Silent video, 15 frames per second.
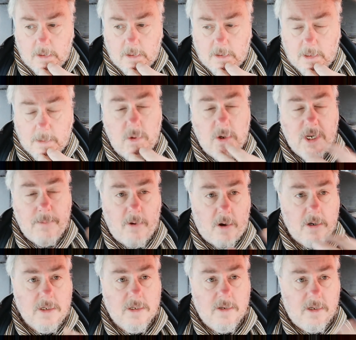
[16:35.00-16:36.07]

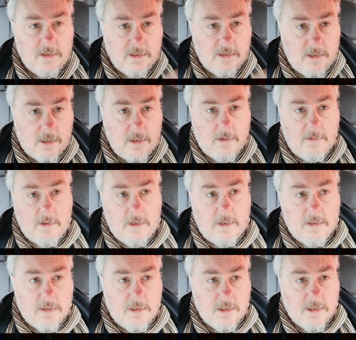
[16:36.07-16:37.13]
monkeypox is the
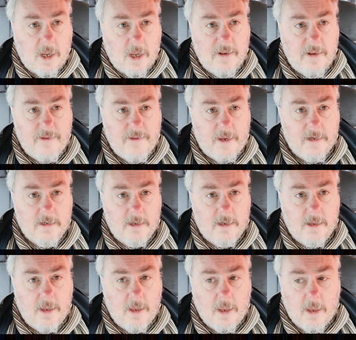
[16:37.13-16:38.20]
side effect
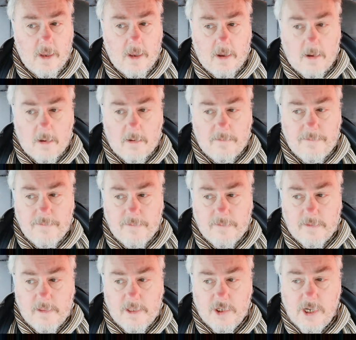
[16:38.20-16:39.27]

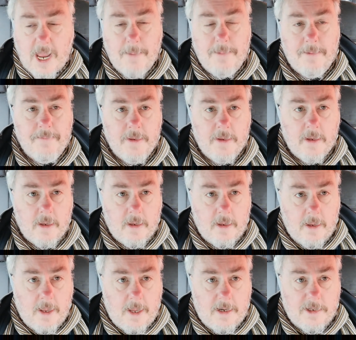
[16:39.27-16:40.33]
of the jab.
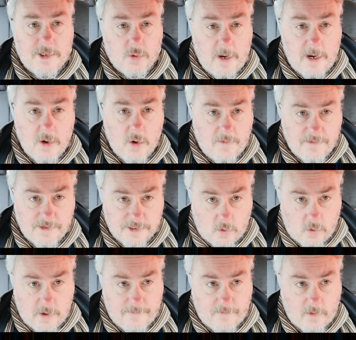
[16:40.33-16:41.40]
And it's a great cover
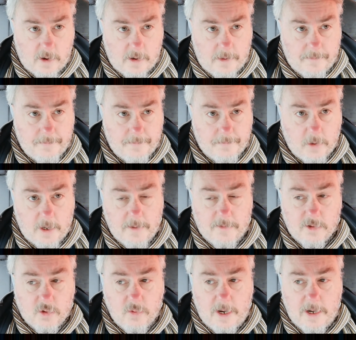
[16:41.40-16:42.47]
story for it, right?
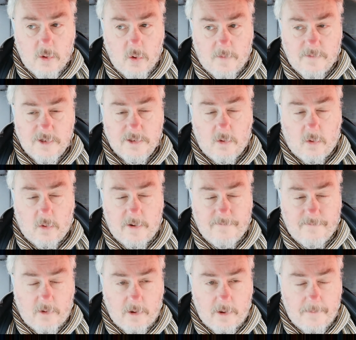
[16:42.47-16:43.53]
It's a great cover
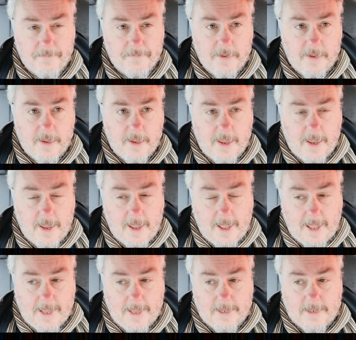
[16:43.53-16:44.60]
story for it.
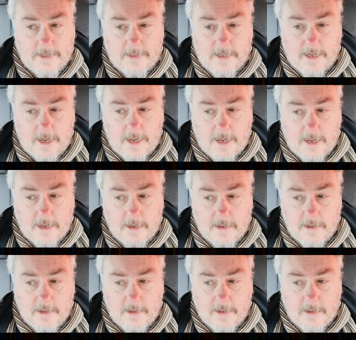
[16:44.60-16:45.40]
And it's a